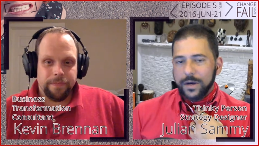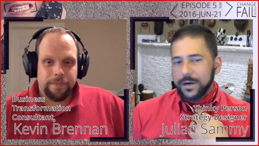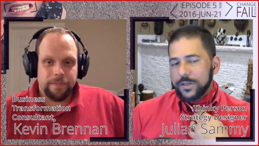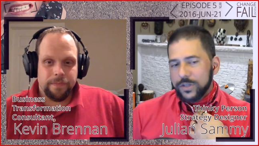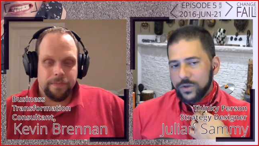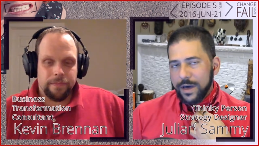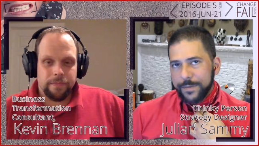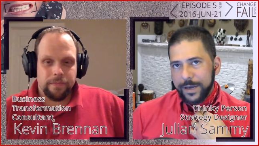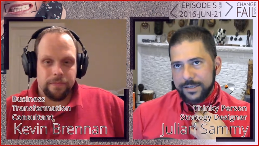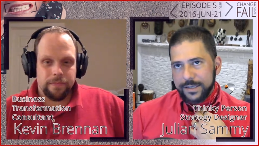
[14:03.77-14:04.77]
Speaker 1: So that
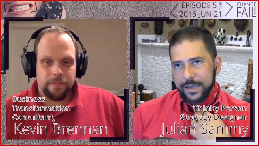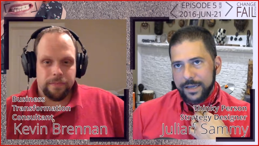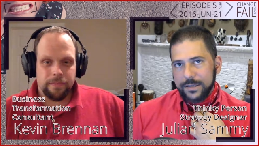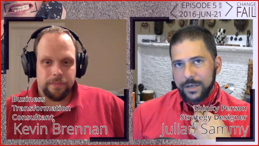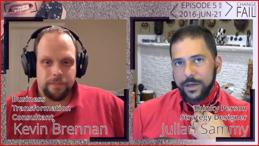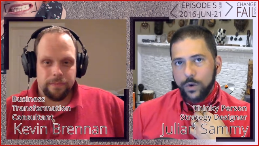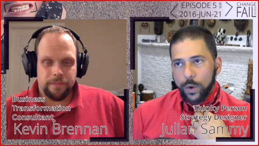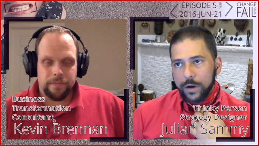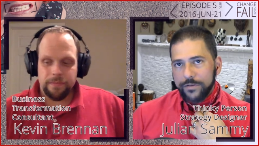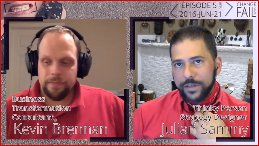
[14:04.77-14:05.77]
makes sense. I think
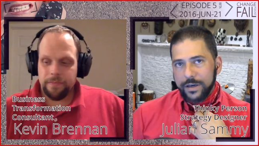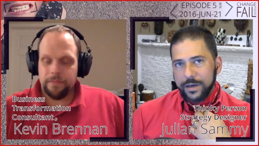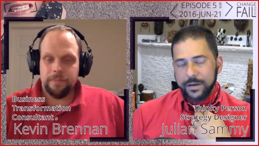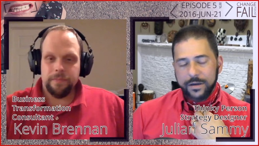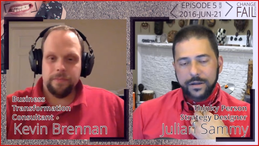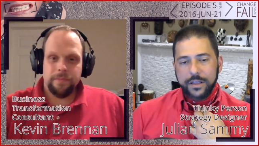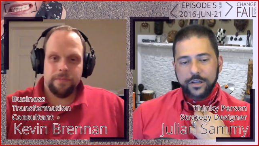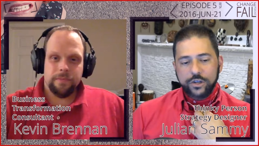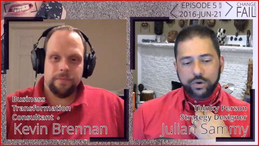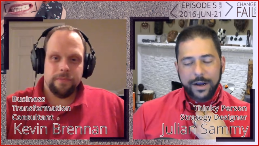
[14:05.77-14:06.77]
one of the
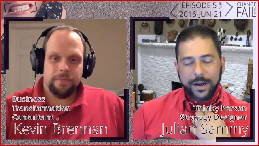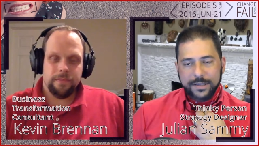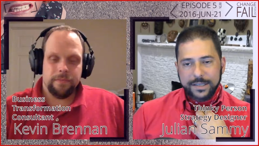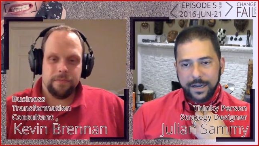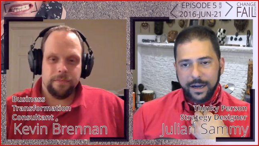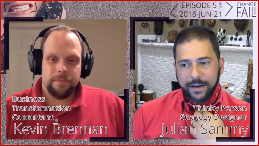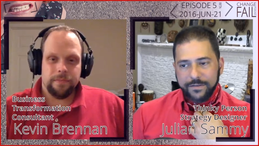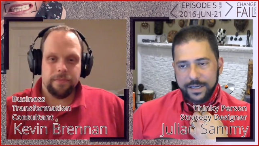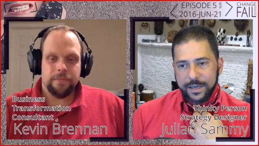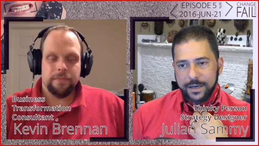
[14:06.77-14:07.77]
trends that I've
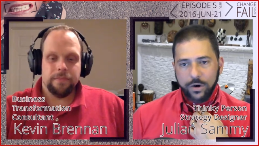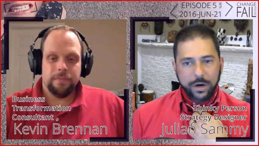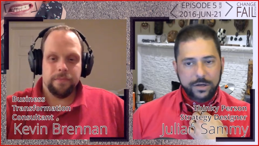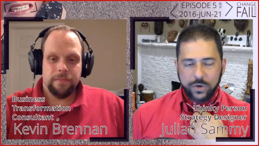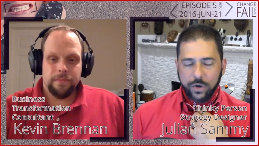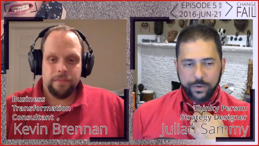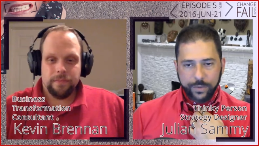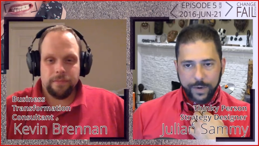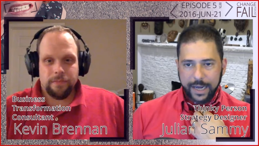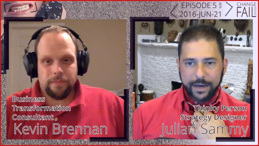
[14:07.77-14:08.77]
seen across all the
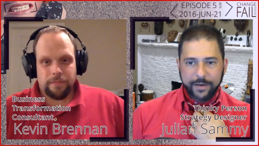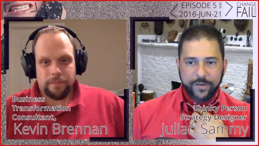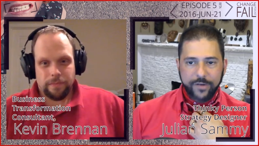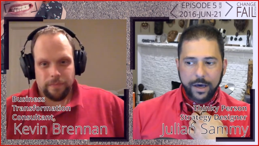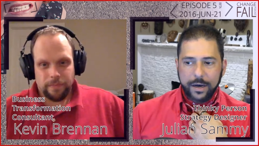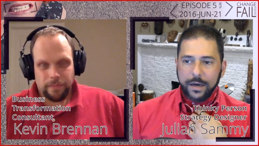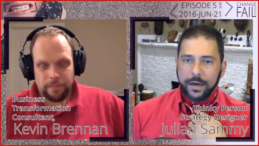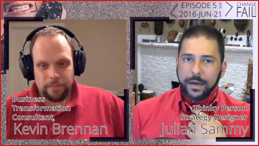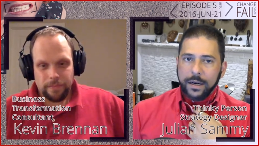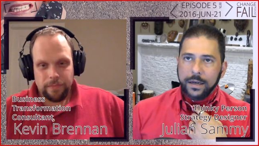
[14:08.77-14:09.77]
reading I've done
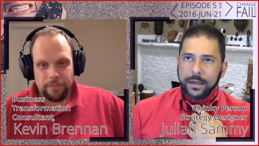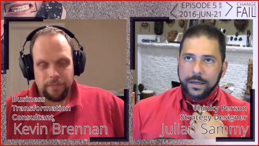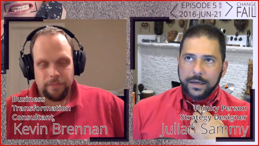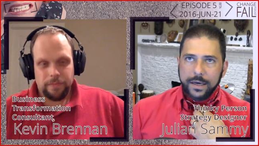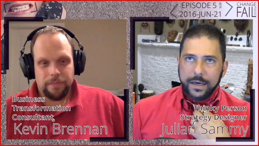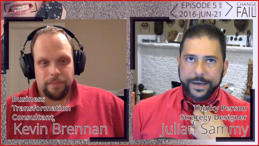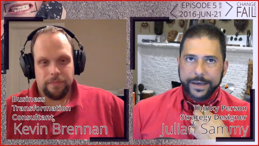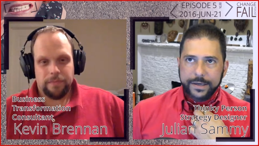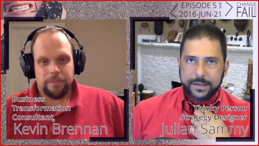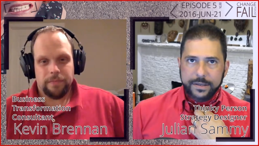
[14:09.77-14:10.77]

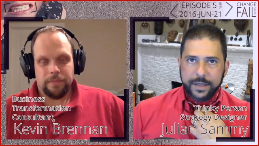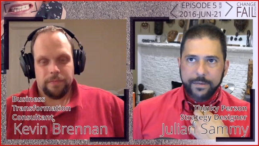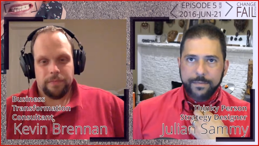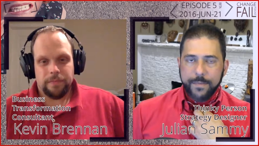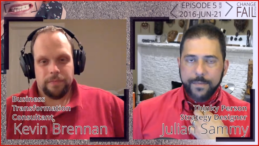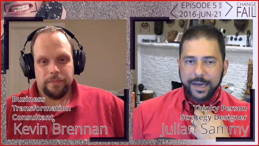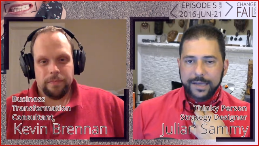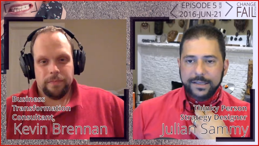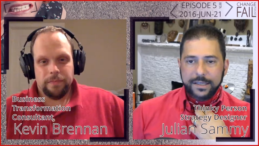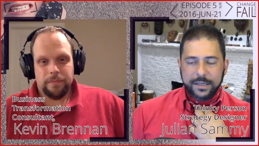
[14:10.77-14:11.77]
is that many
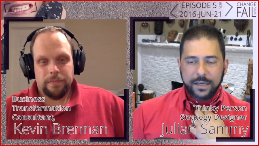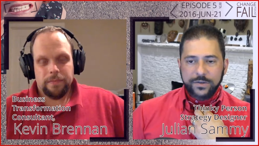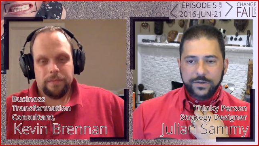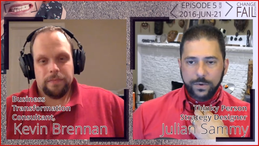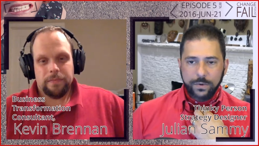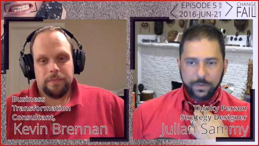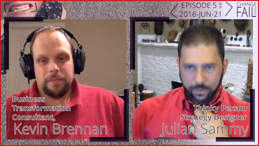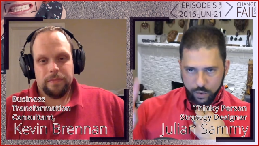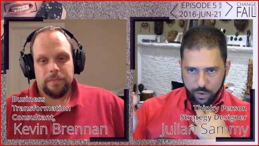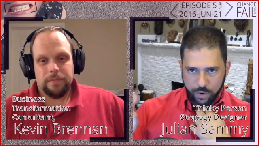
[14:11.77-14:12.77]
successful
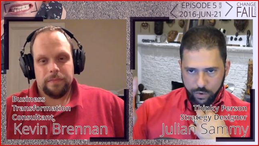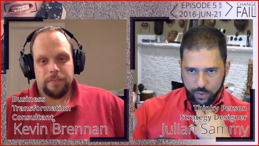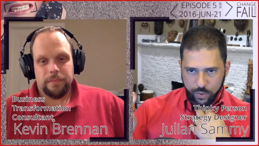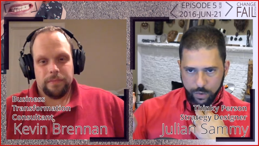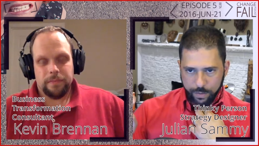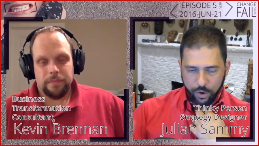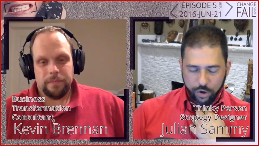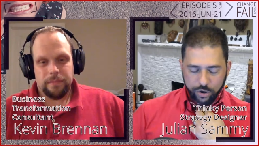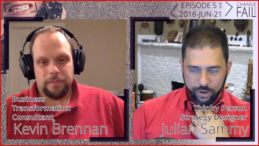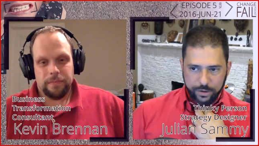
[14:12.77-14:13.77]
quote-unquote
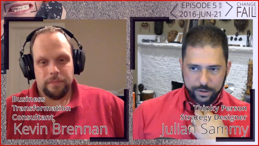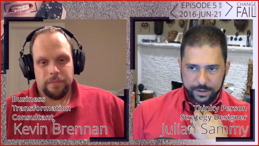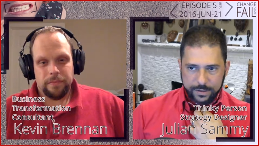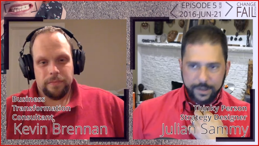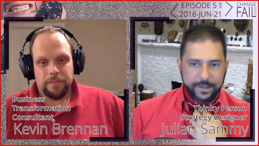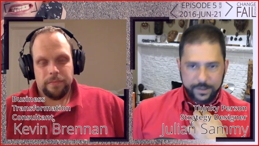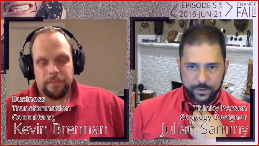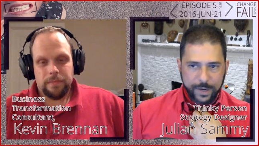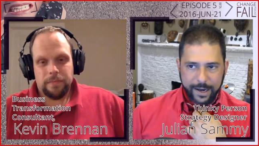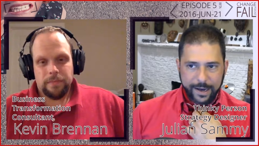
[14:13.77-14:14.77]
mergers, and this
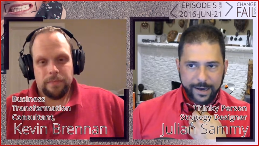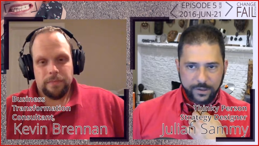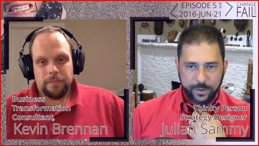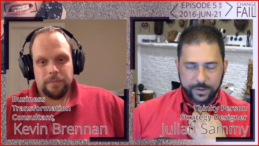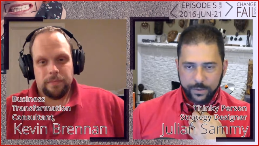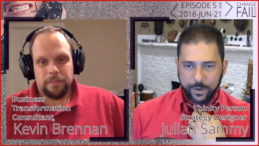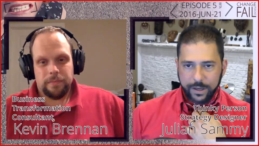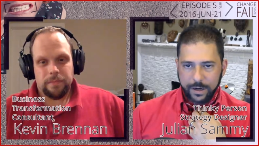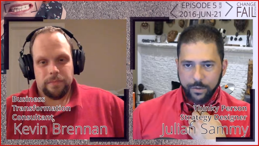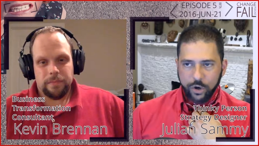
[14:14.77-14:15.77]
is why I asked, was it
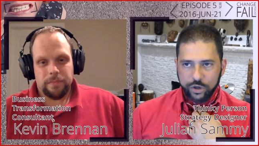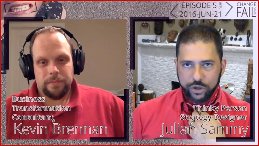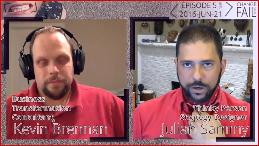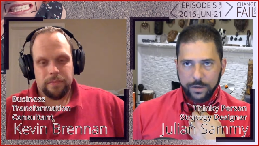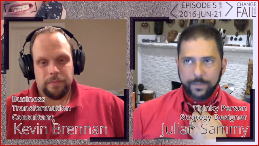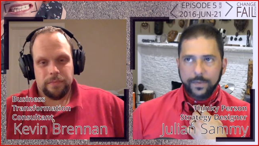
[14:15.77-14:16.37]
really a merger,